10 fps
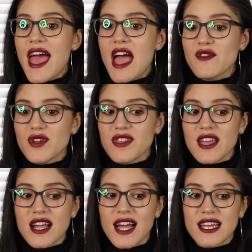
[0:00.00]

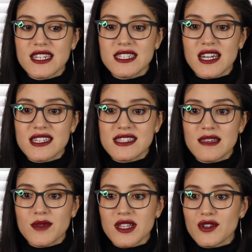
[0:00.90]
everything kind of does
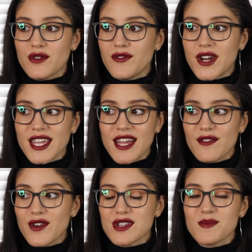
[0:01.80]
seem a little funny
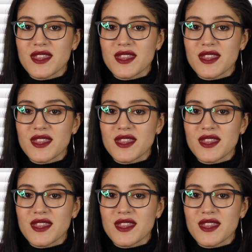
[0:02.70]
at first,